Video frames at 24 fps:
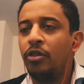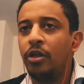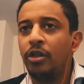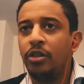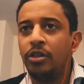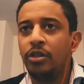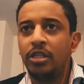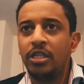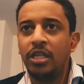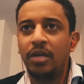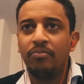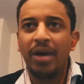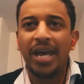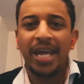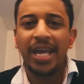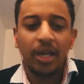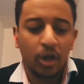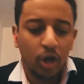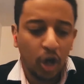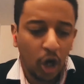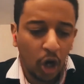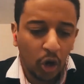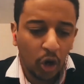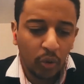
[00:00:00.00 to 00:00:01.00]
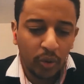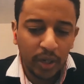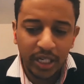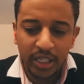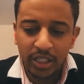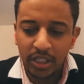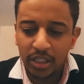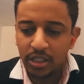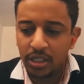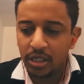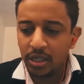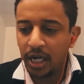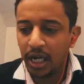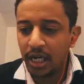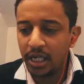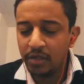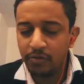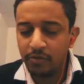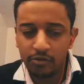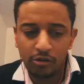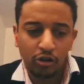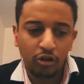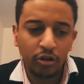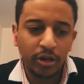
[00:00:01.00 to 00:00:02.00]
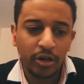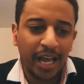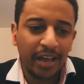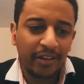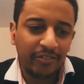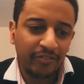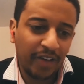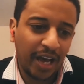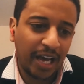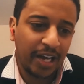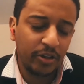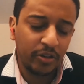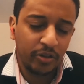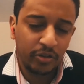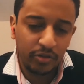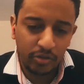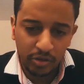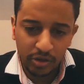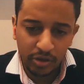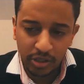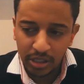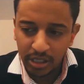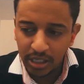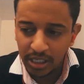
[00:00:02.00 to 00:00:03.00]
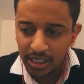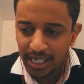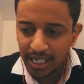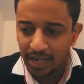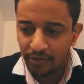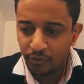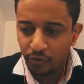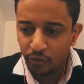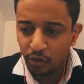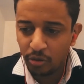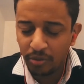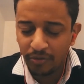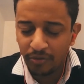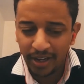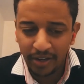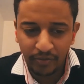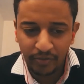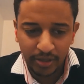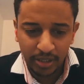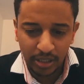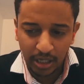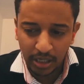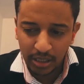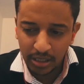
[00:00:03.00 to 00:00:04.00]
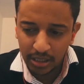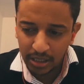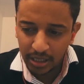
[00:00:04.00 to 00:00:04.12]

main goal is to kind of create value using this form of advertising.